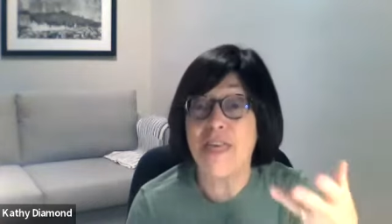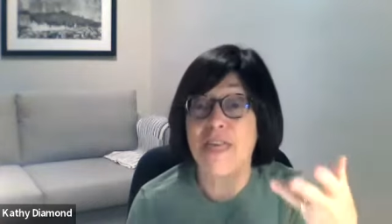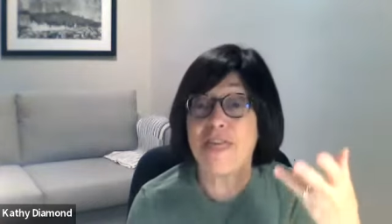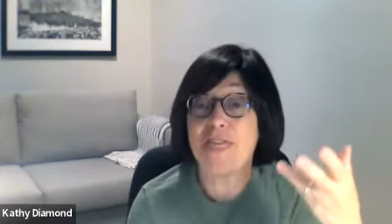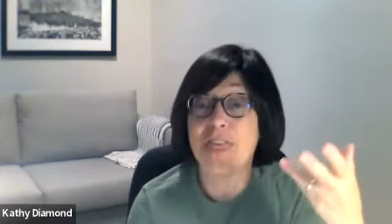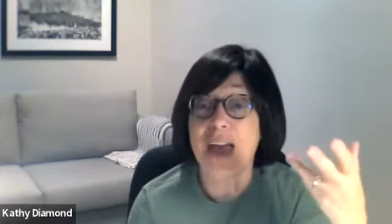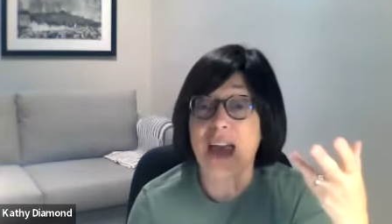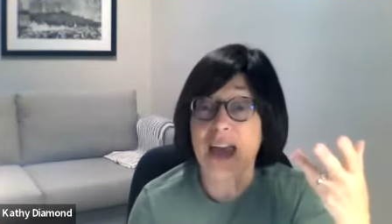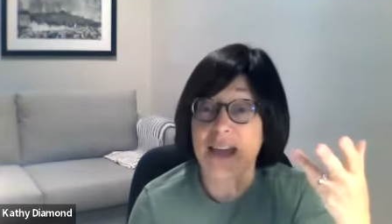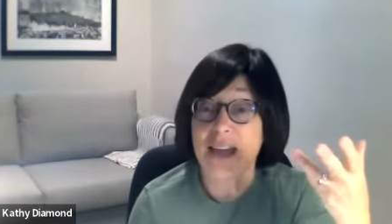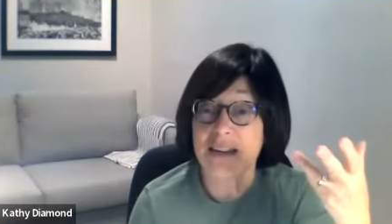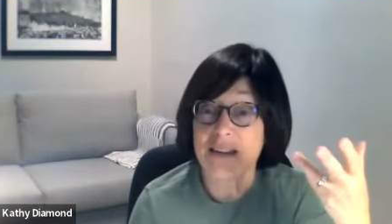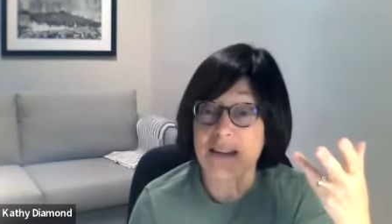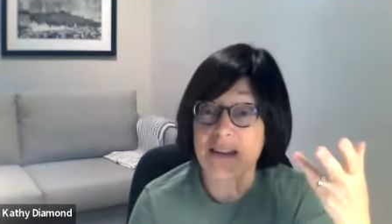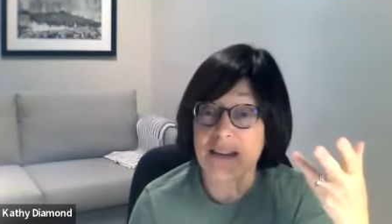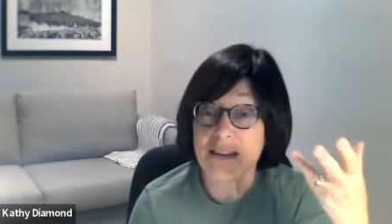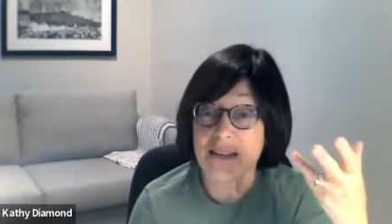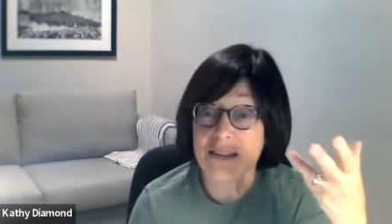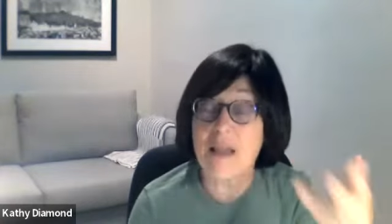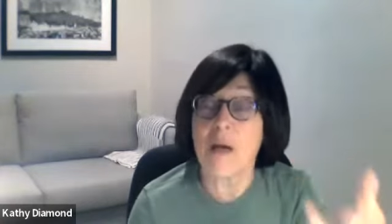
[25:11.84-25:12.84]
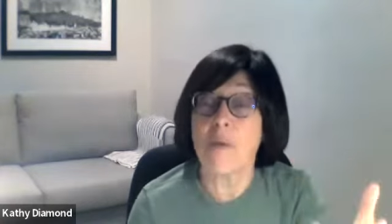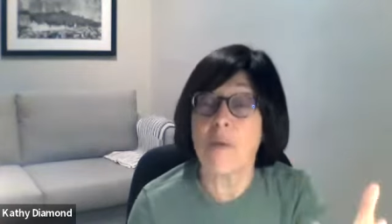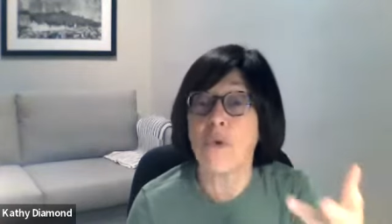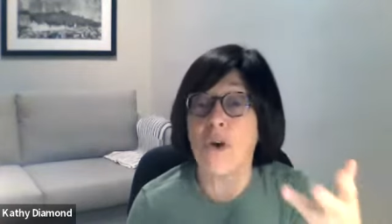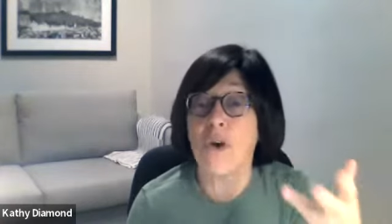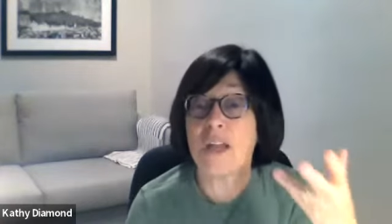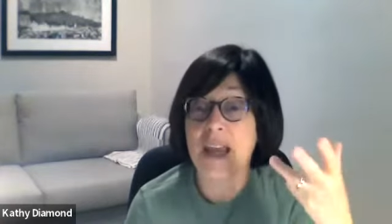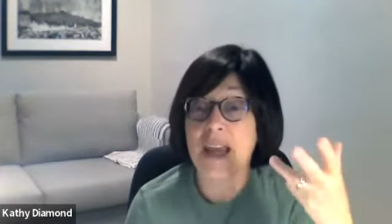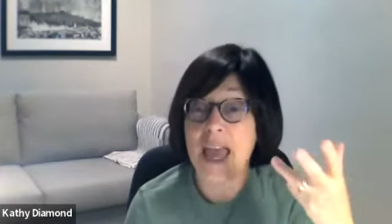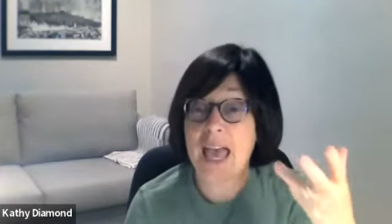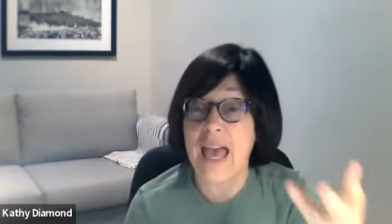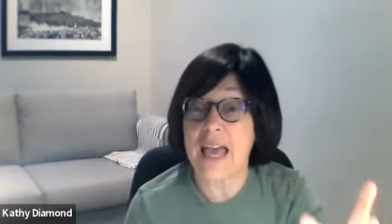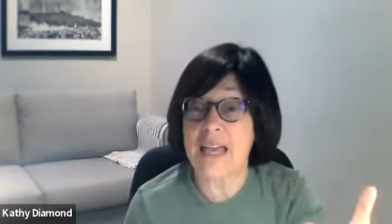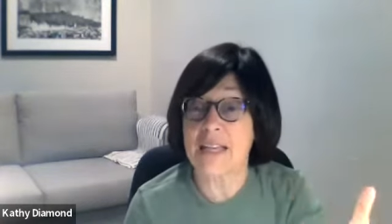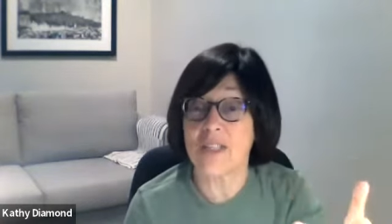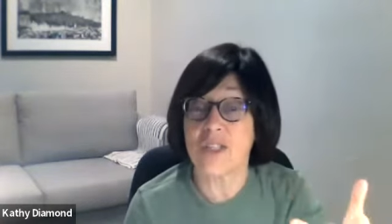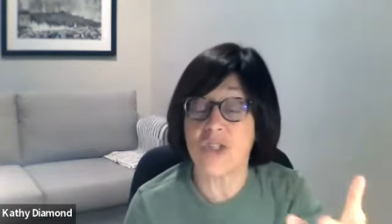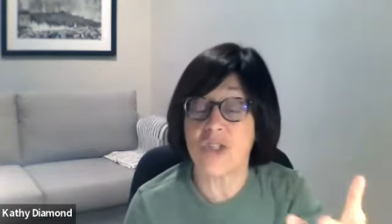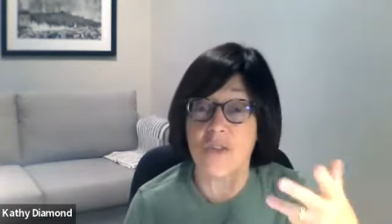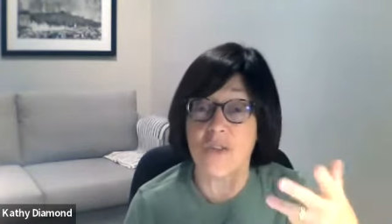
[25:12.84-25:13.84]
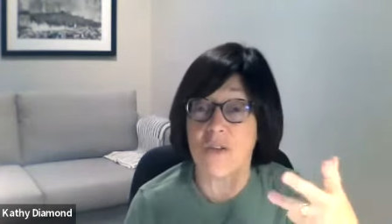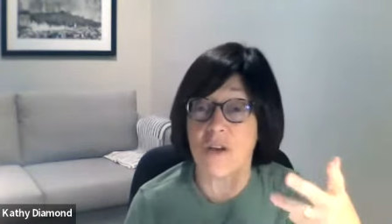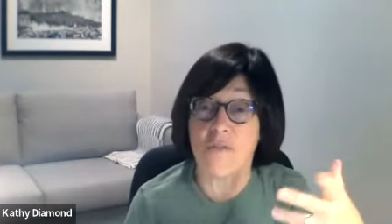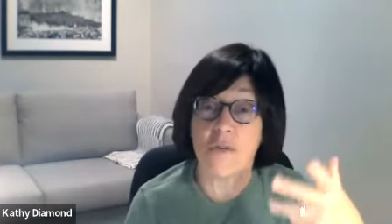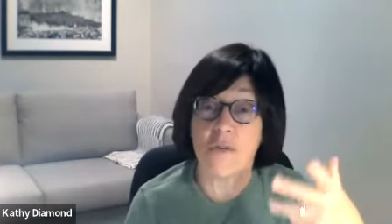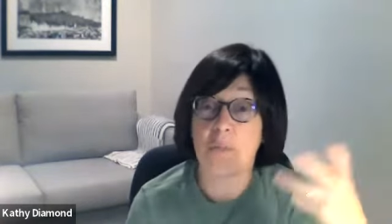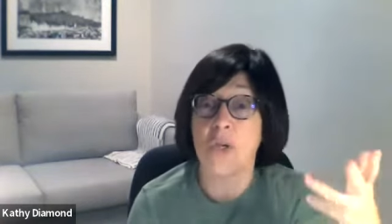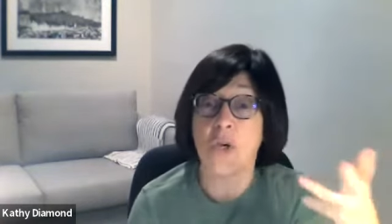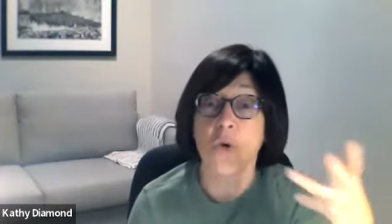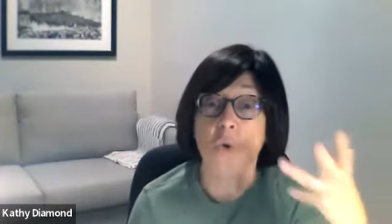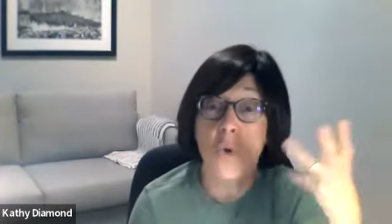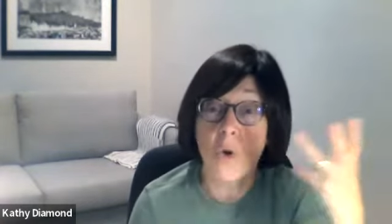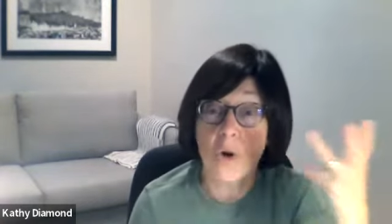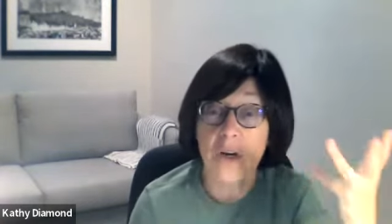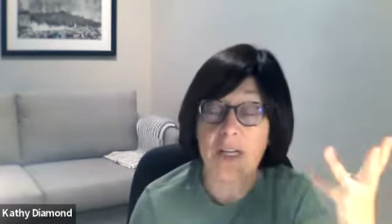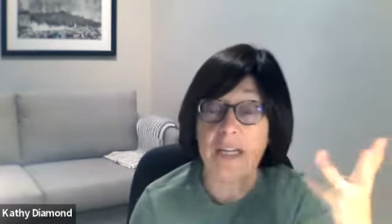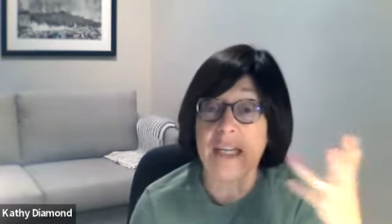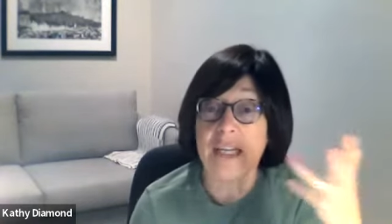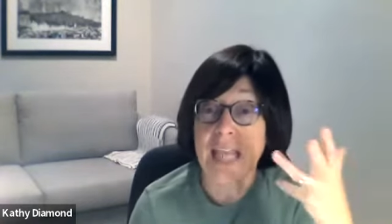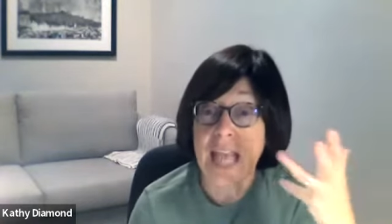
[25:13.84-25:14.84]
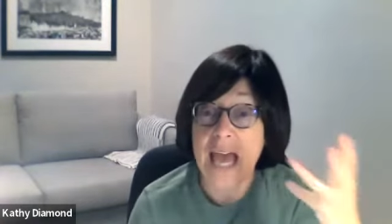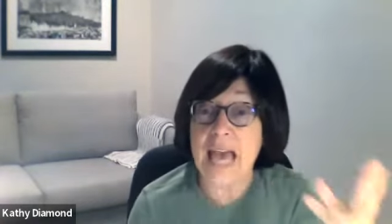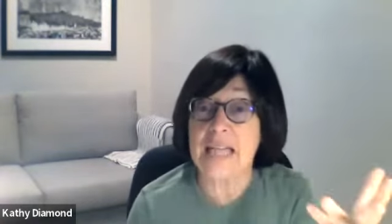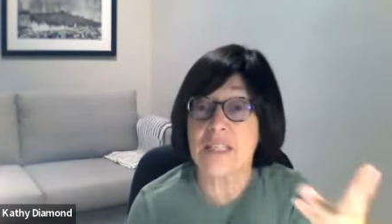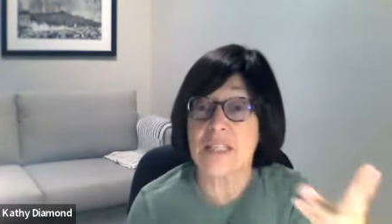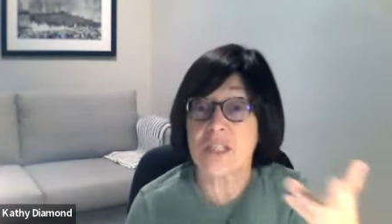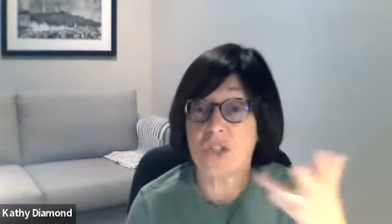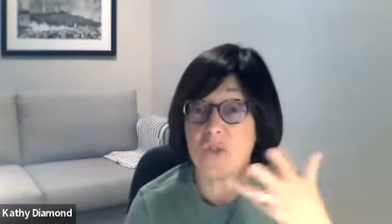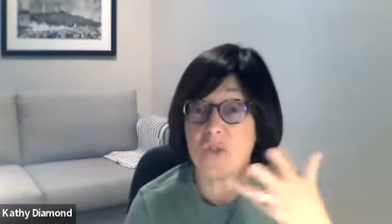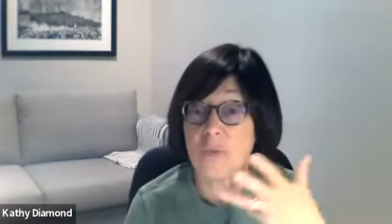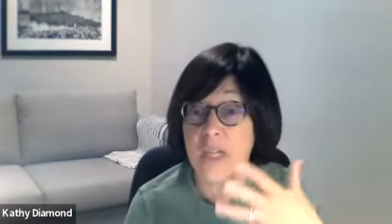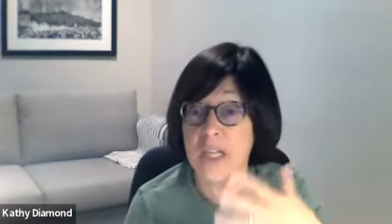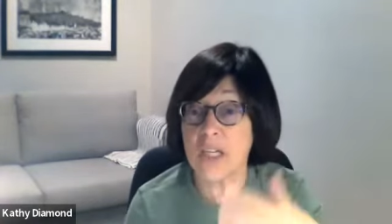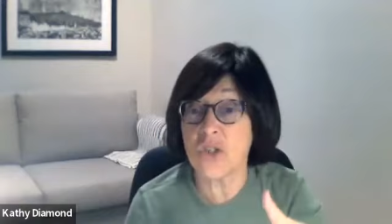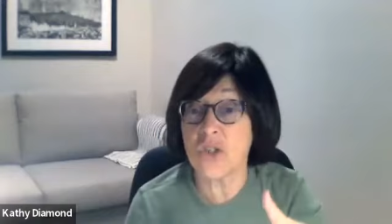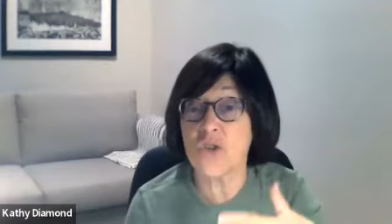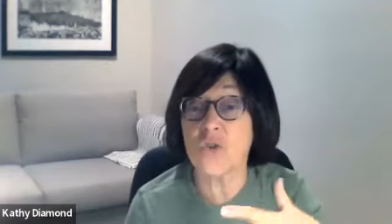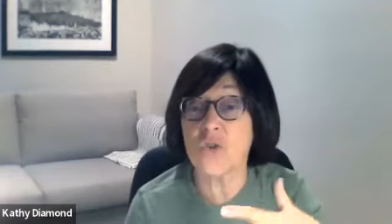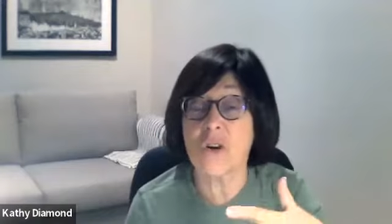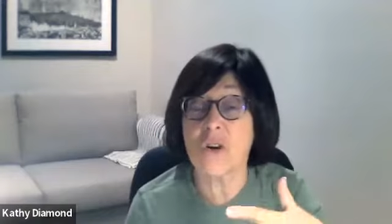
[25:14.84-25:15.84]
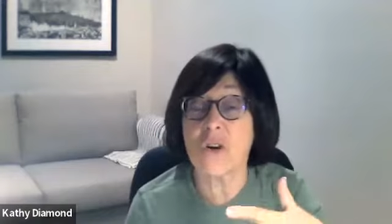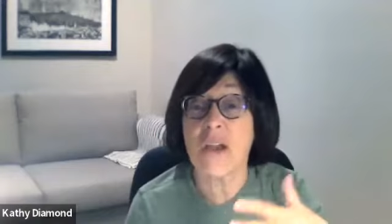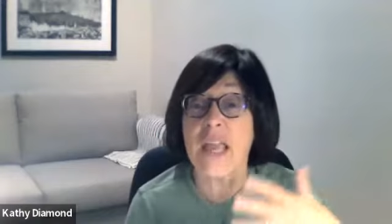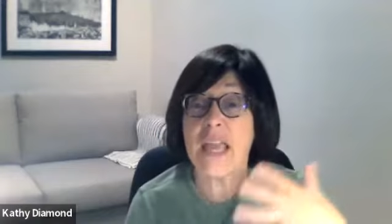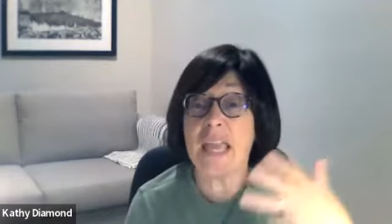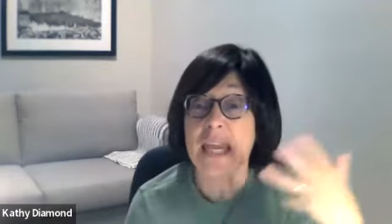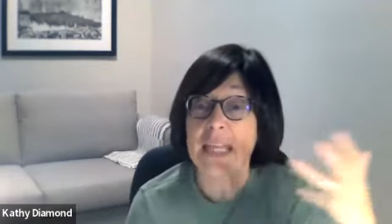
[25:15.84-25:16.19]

that someone has to of a minority has to endure